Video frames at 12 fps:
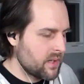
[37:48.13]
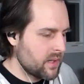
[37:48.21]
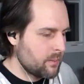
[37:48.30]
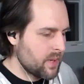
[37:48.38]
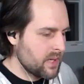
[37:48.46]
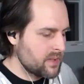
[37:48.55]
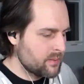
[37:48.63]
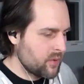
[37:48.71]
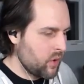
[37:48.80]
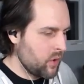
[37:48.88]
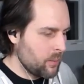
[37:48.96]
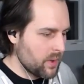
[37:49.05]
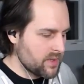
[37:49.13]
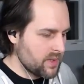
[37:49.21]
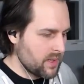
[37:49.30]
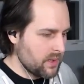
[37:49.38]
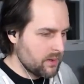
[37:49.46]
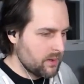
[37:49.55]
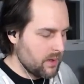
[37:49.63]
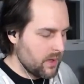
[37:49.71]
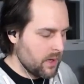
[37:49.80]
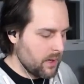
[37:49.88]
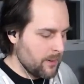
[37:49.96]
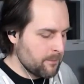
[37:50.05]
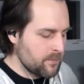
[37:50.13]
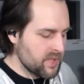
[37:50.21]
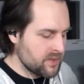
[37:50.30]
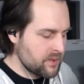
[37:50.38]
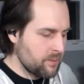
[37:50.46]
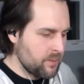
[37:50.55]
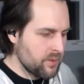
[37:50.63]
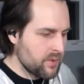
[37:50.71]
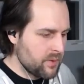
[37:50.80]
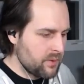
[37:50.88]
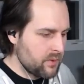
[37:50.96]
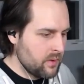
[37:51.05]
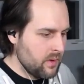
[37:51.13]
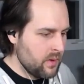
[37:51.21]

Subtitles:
and made some Chrome Excel desert boots,